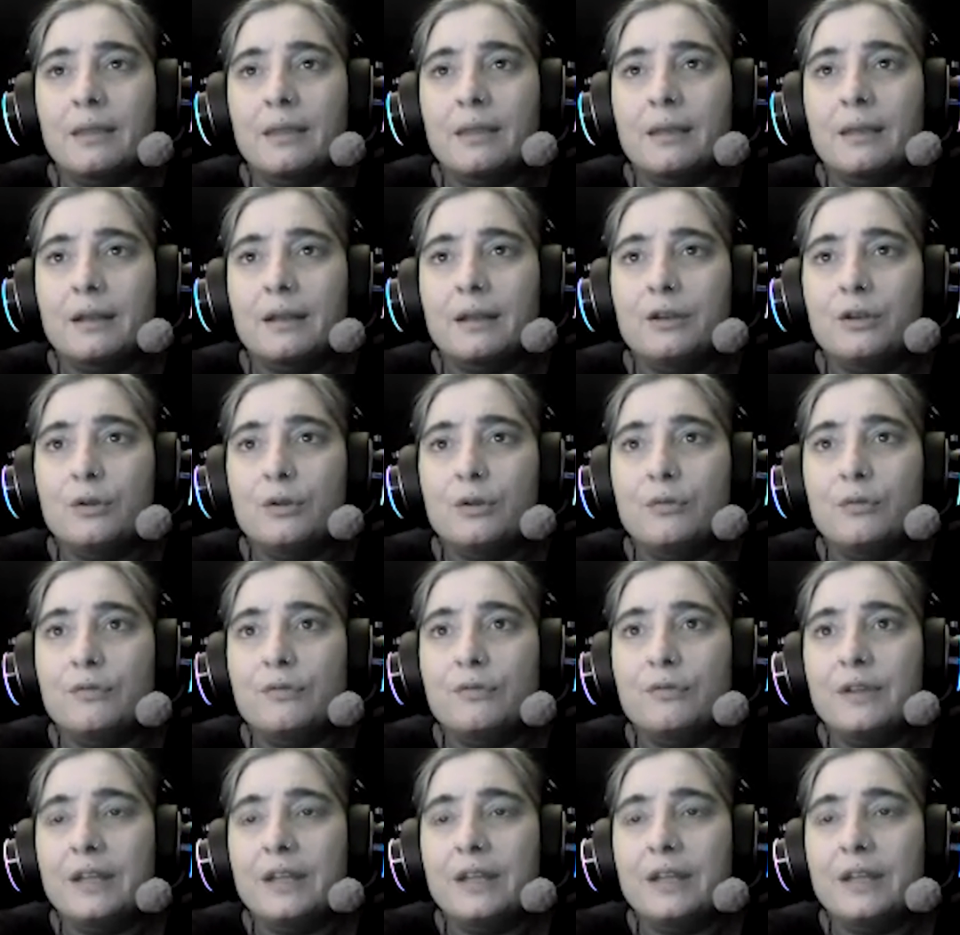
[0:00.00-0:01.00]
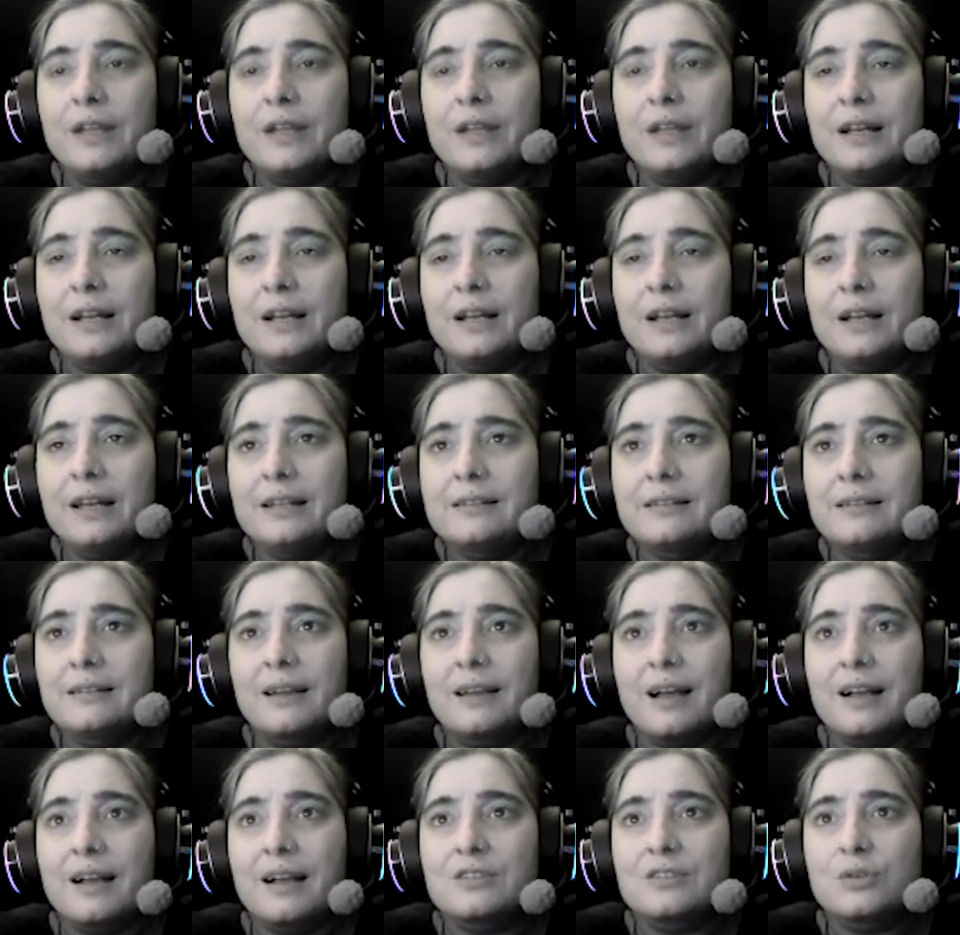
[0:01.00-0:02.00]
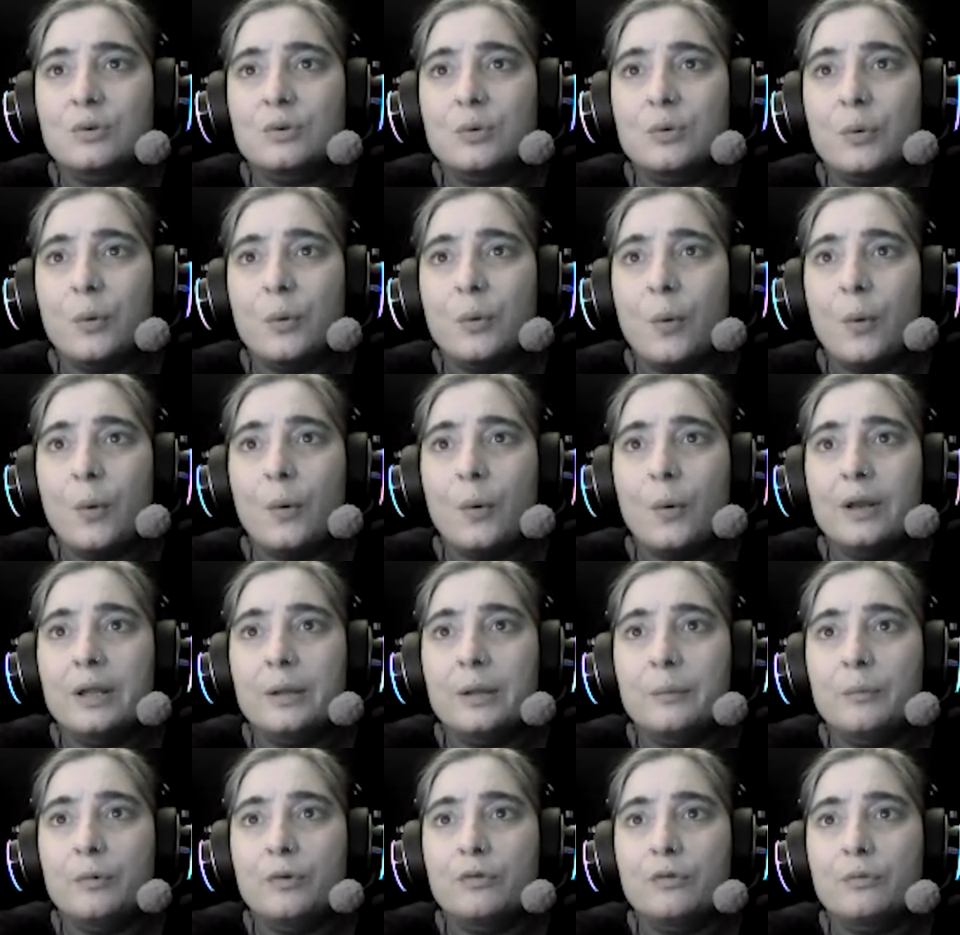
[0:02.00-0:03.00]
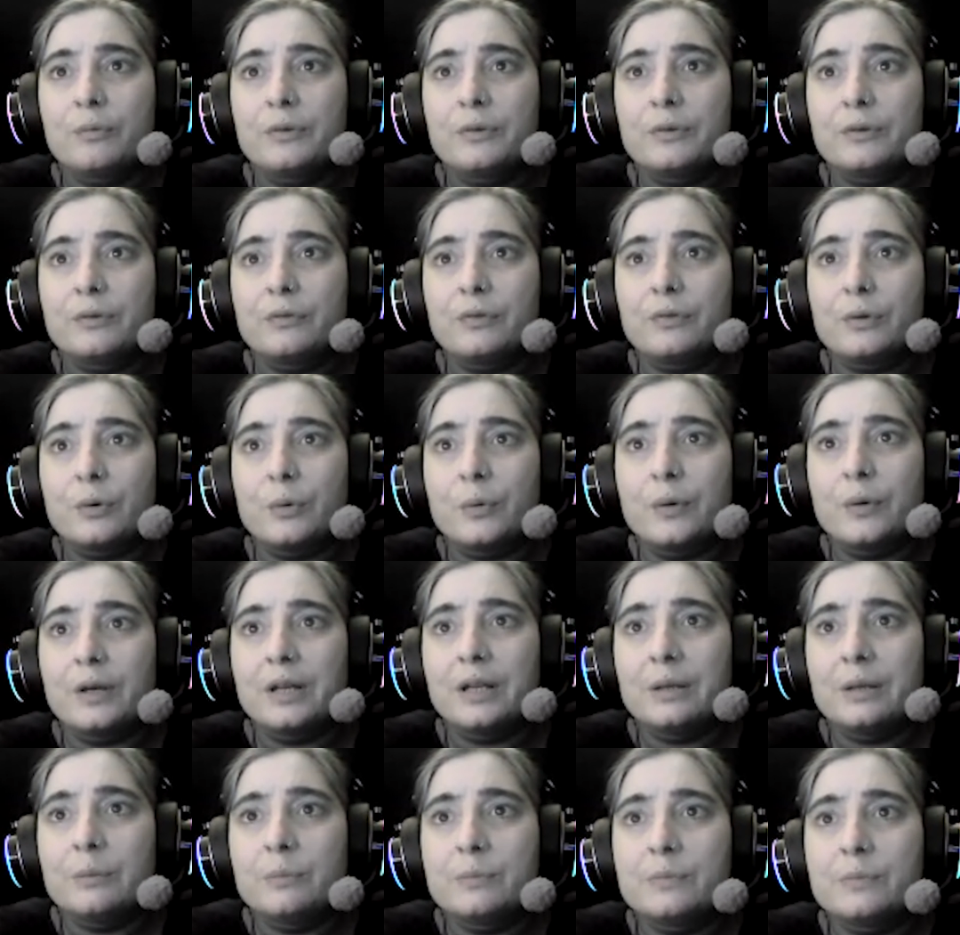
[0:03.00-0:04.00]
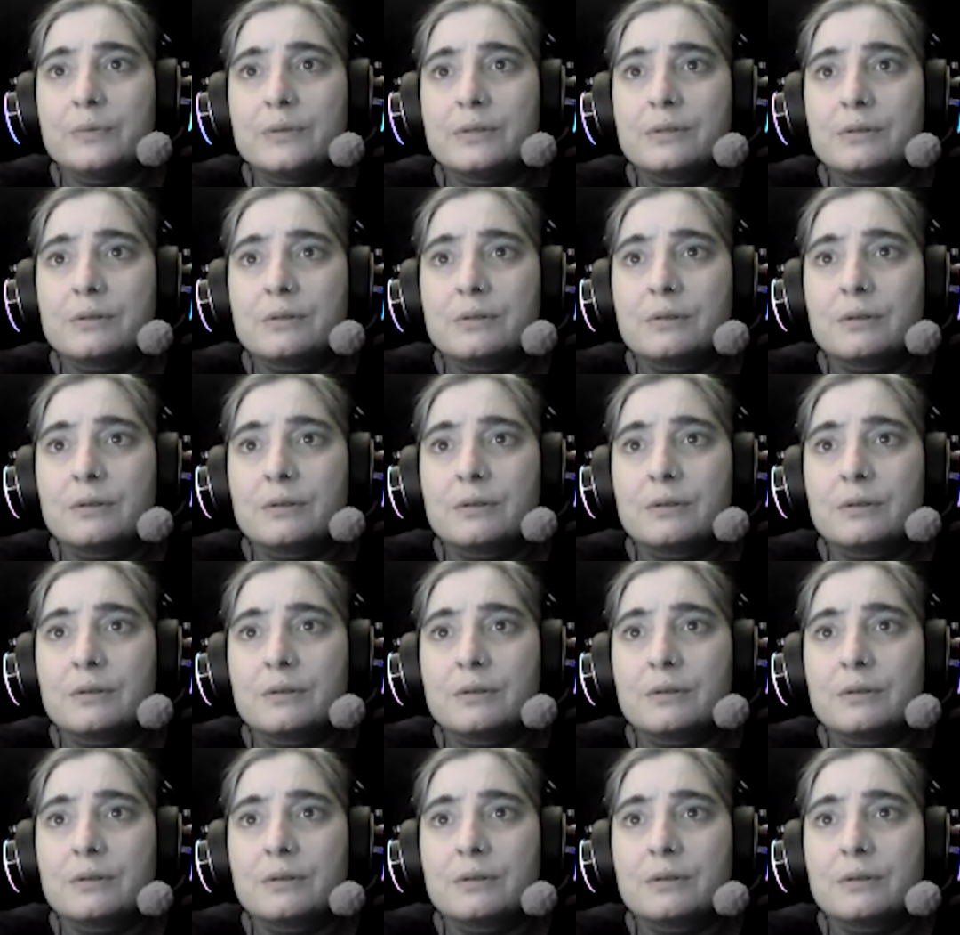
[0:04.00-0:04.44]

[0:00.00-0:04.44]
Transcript: Can you feel it as a rolling movement of your ribs?